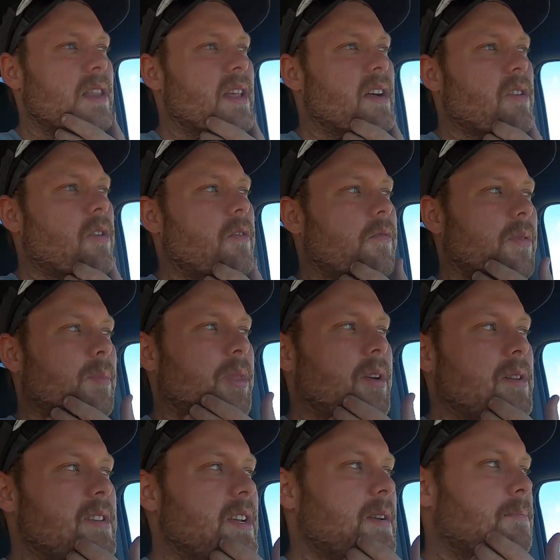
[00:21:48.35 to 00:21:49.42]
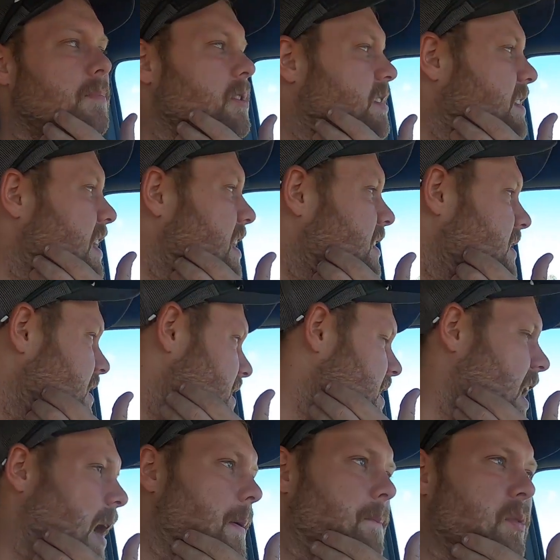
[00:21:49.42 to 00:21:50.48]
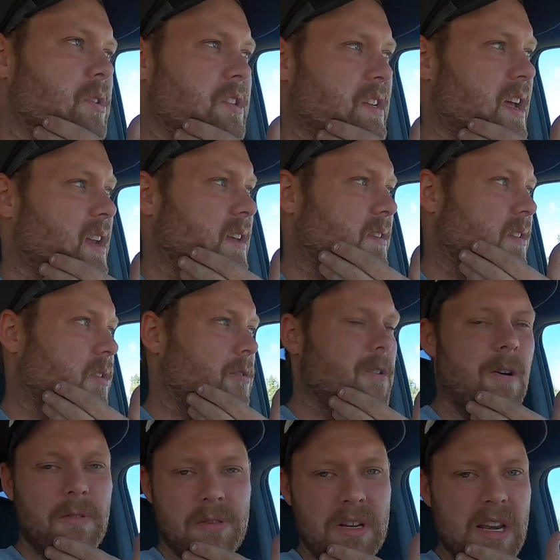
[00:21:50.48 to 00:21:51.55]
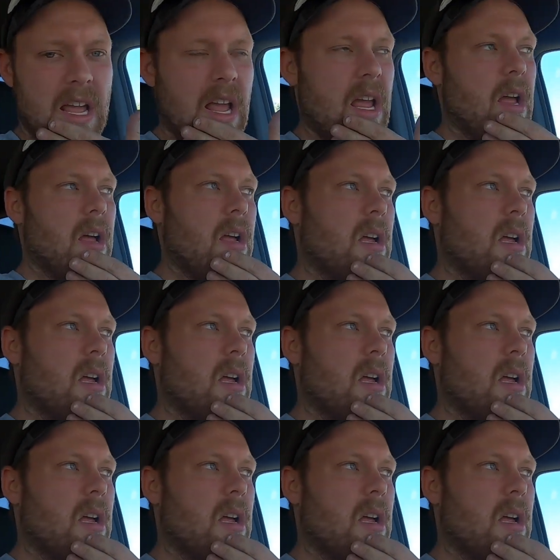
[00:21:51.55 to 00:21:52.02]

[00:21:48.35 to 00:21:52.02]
They'll go from 13% to 9% throughout the day,